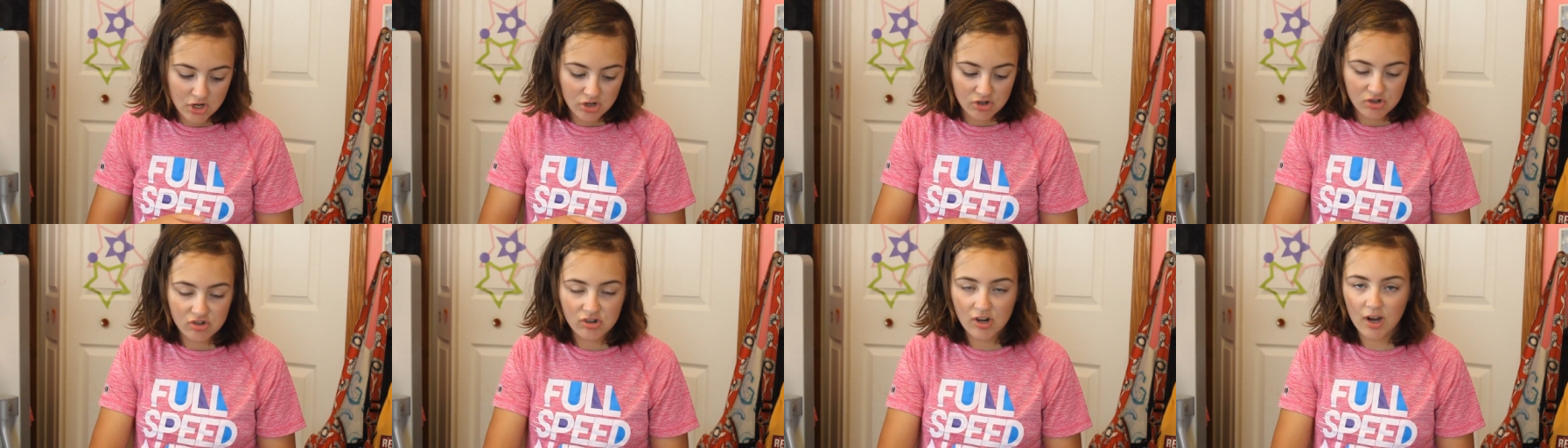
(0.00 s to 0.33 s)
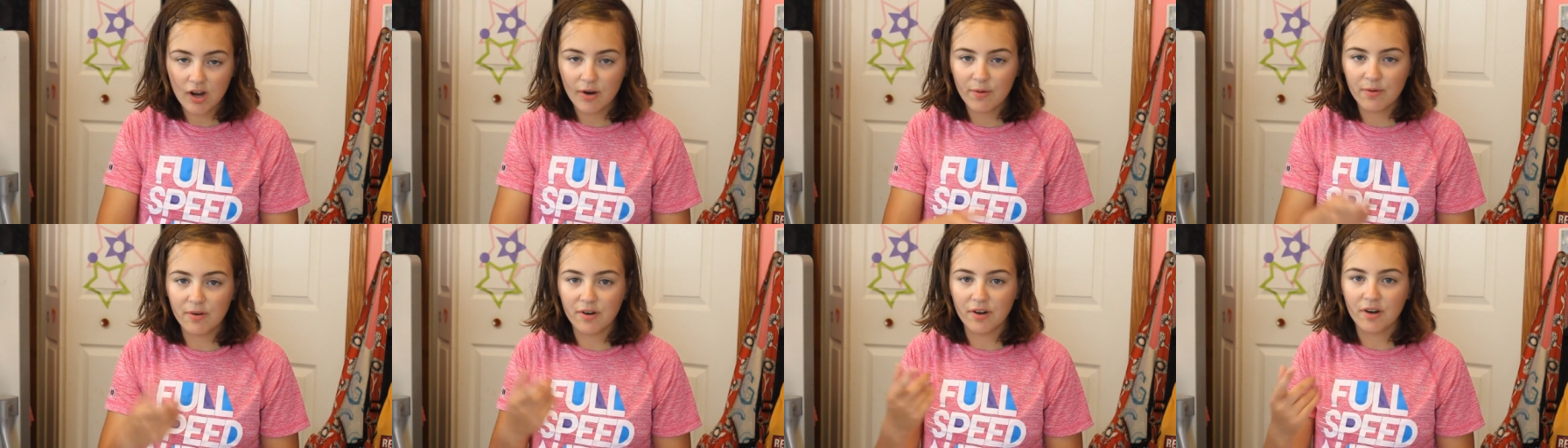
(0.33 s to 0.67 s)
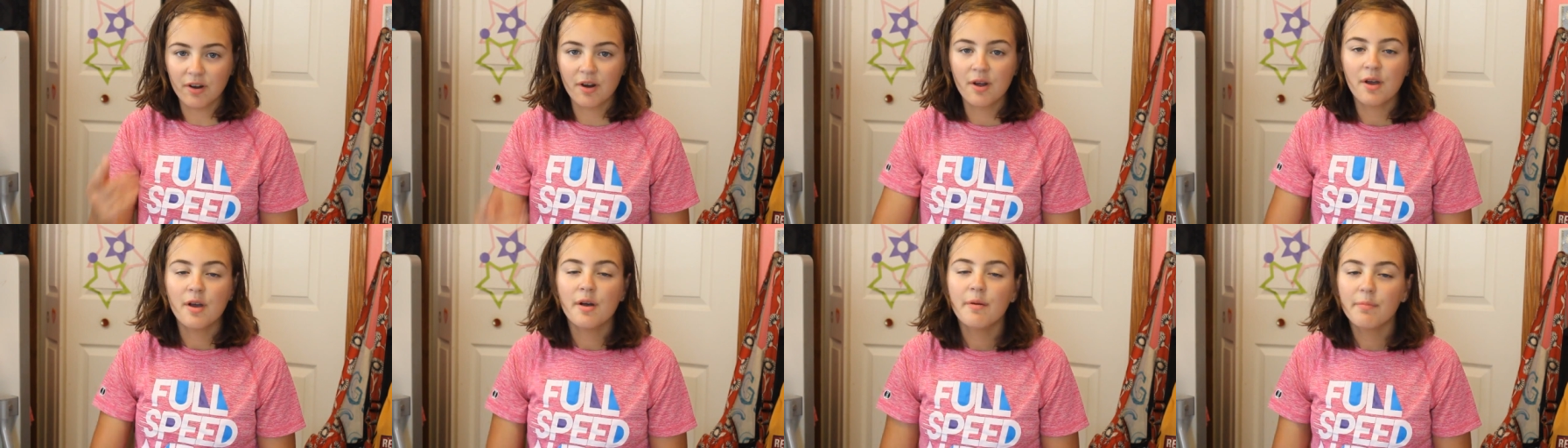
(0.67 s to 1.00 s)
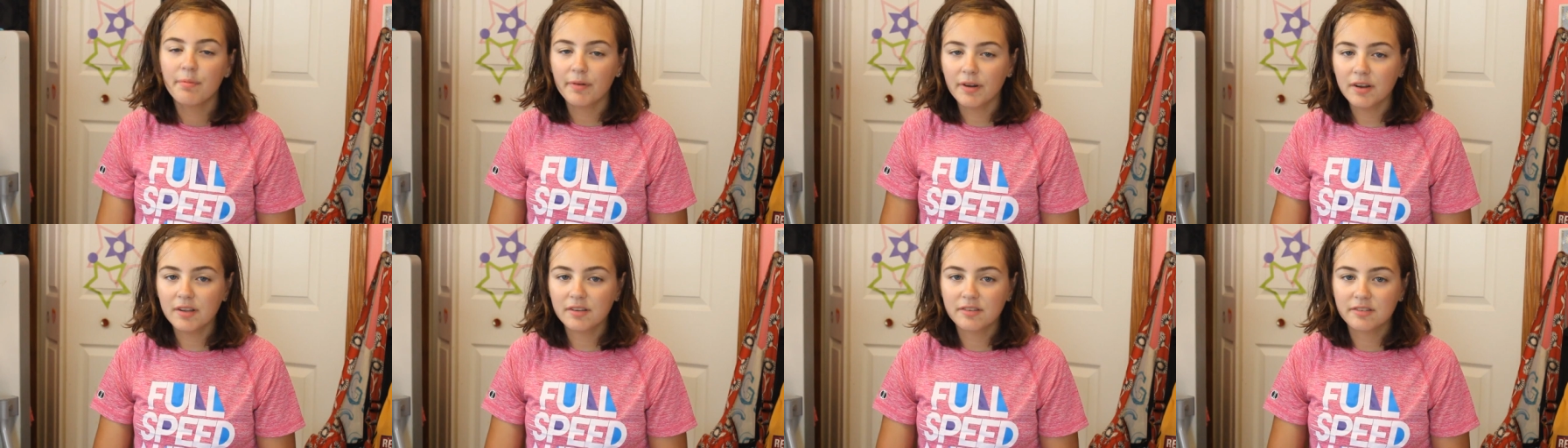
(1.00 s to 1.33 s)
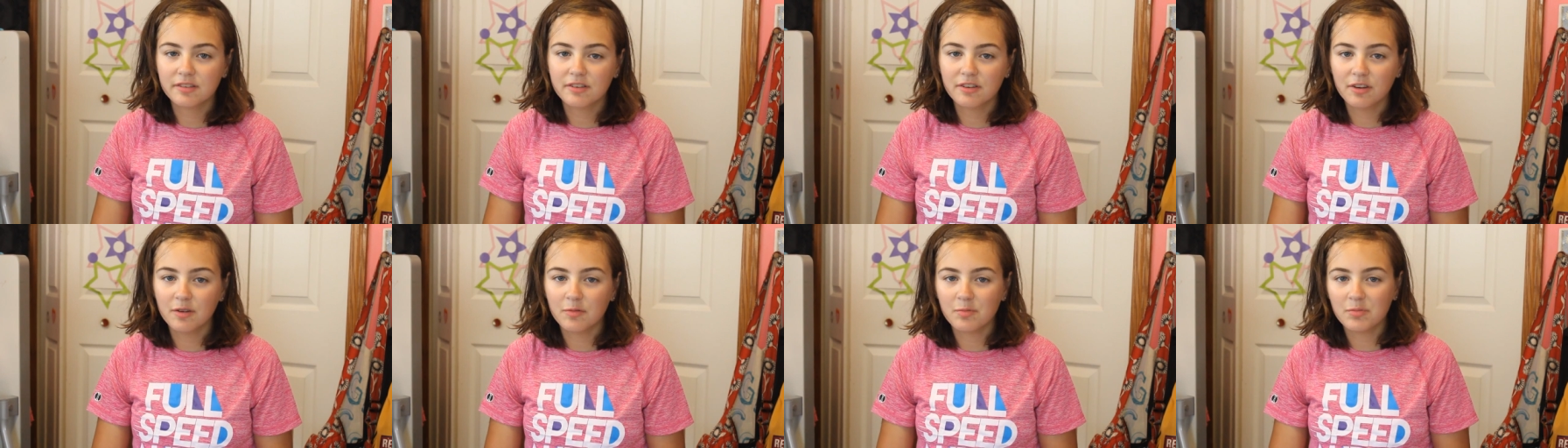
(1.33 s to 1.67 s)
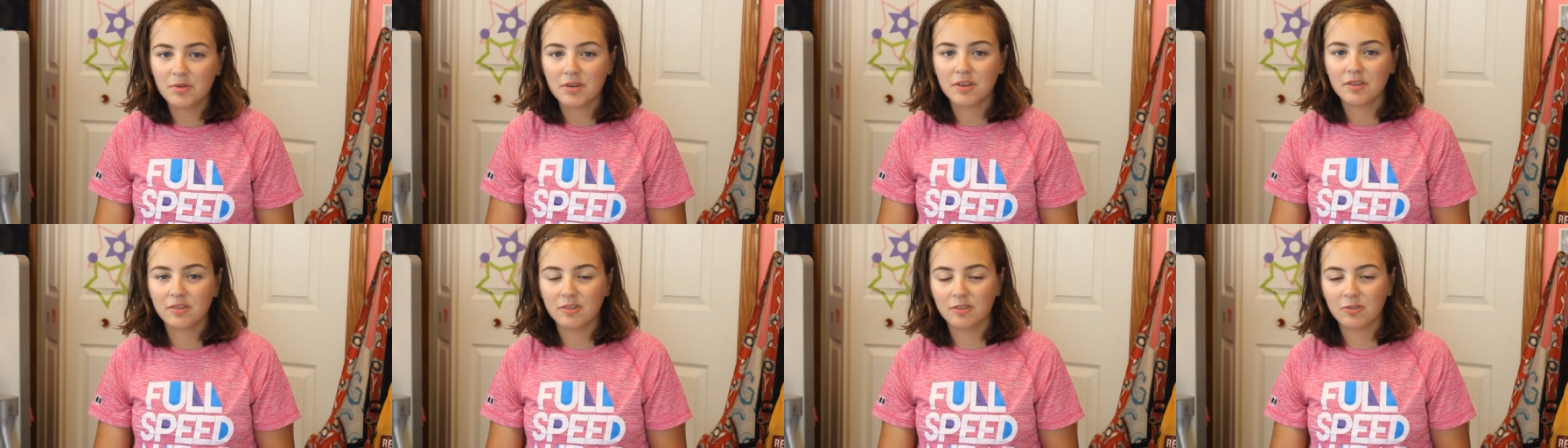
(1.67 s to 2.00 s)
shower, but it's good
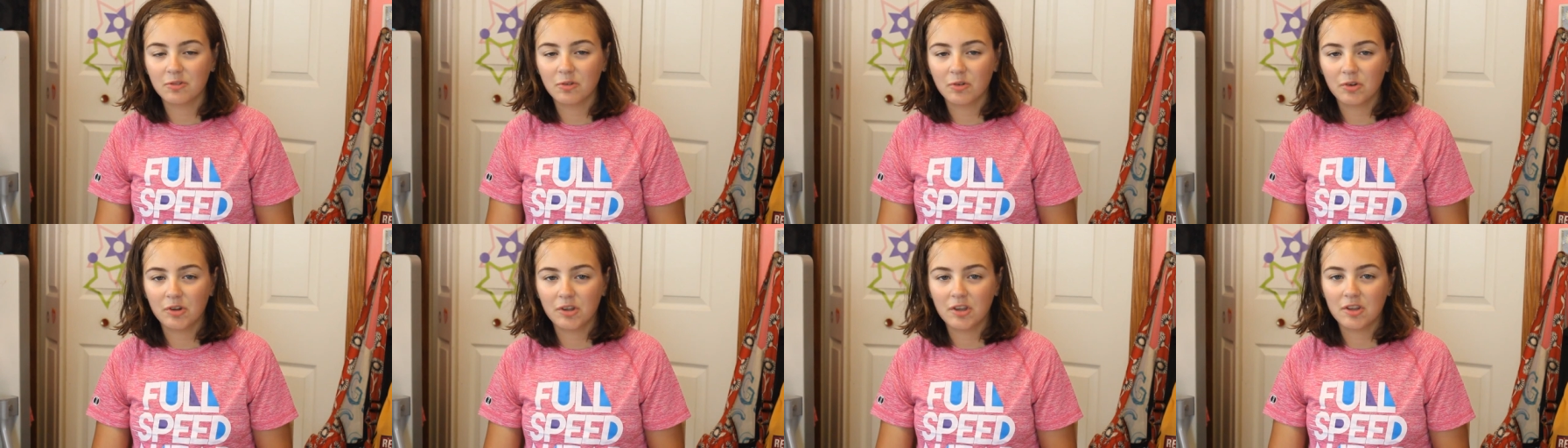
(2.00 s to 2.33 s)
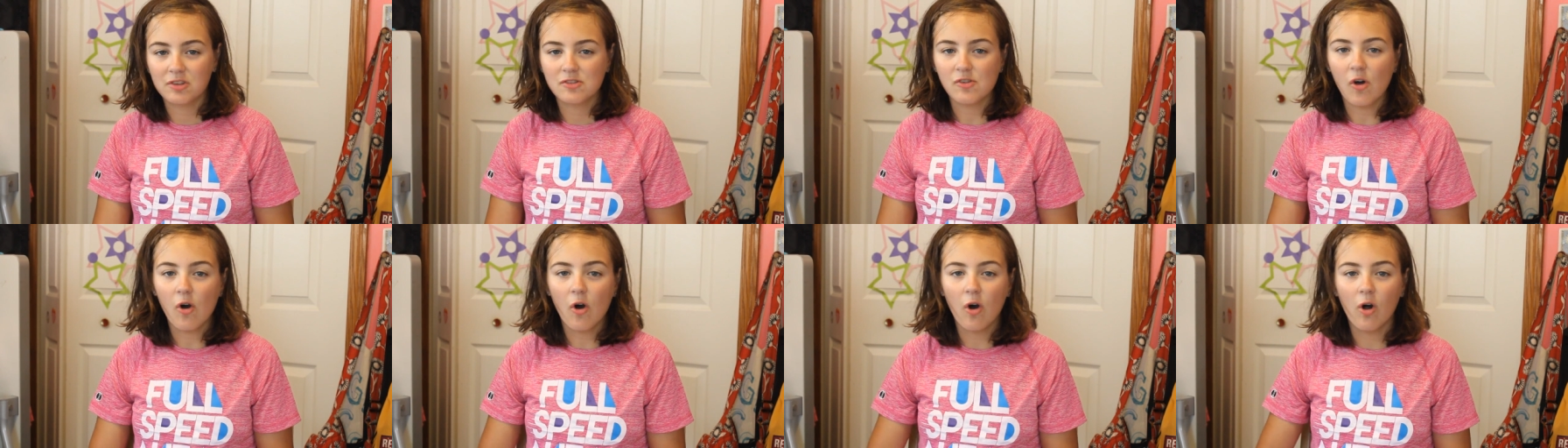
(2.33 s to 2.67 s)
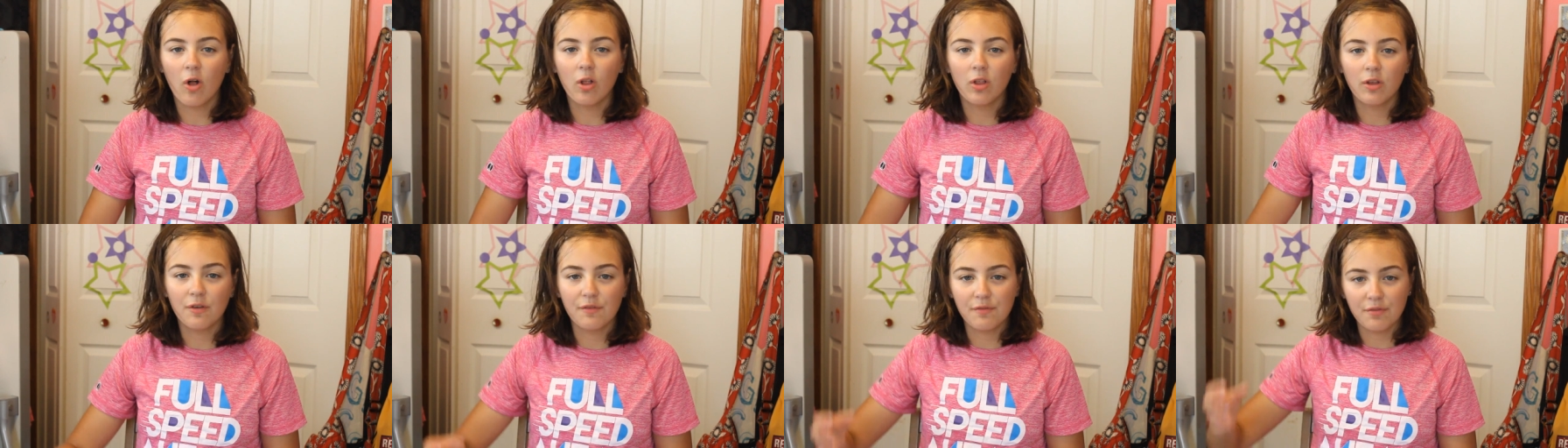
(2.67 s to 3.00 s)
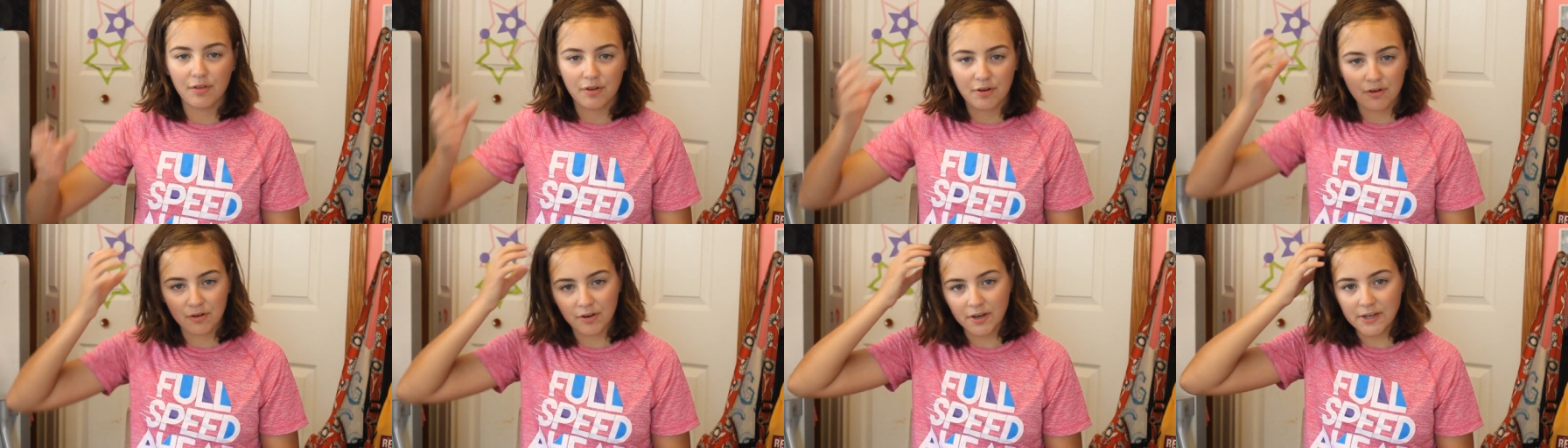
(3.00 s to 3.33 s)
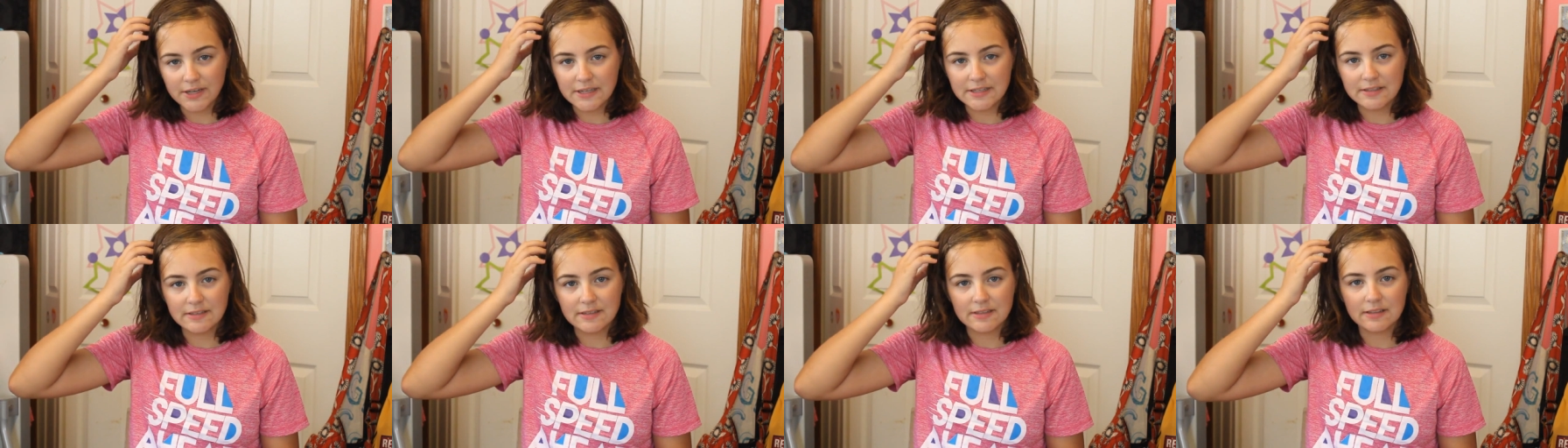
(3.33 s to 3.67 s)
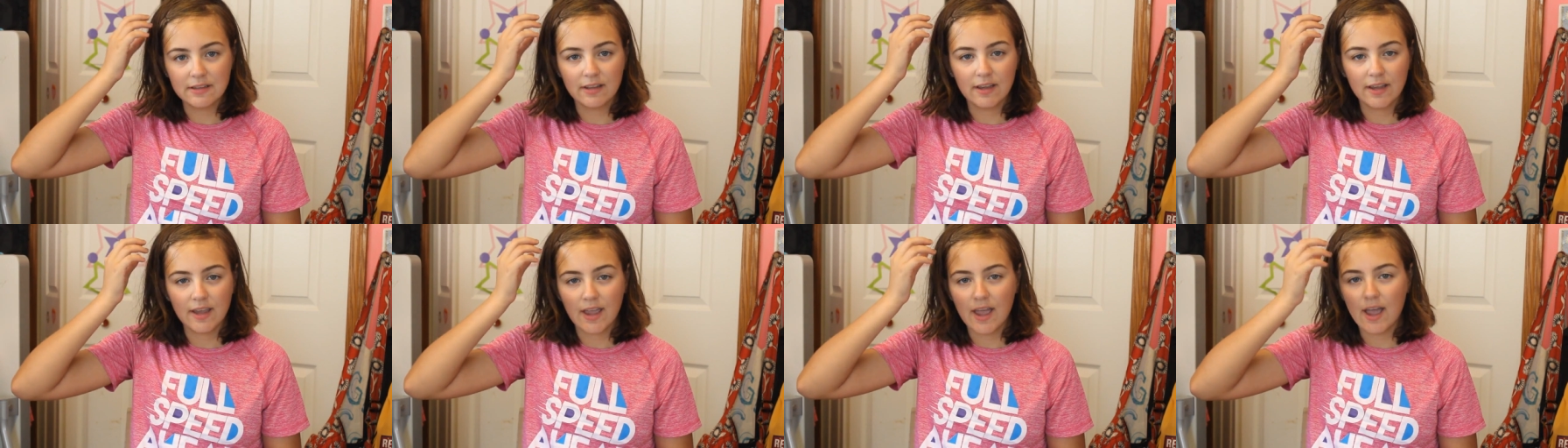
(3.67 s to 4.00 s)
because it sort of gets all of the crazy
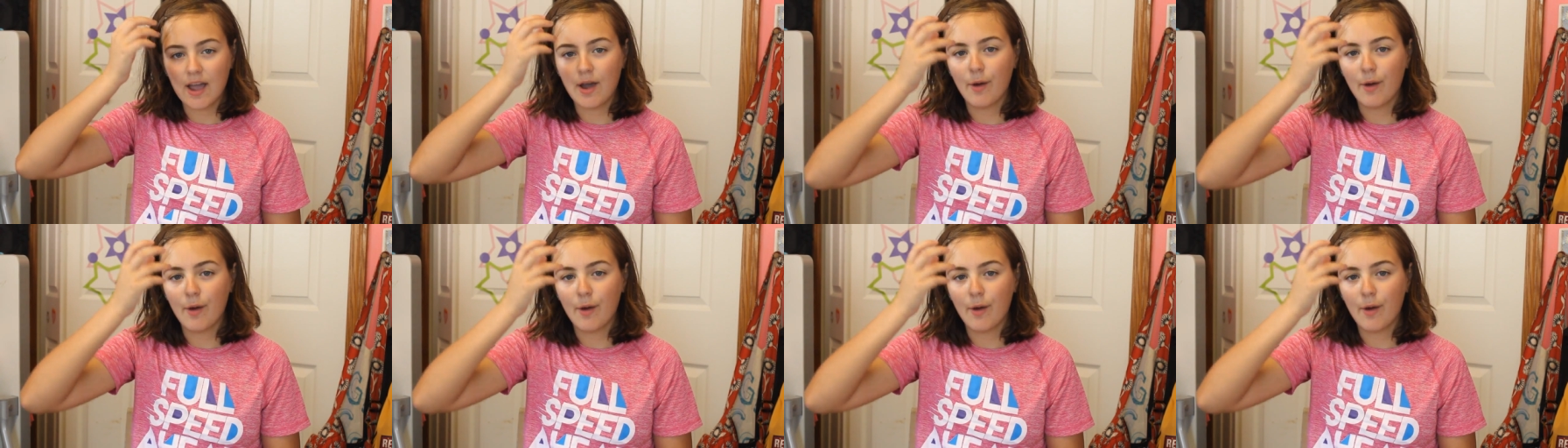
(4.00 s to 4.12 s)
like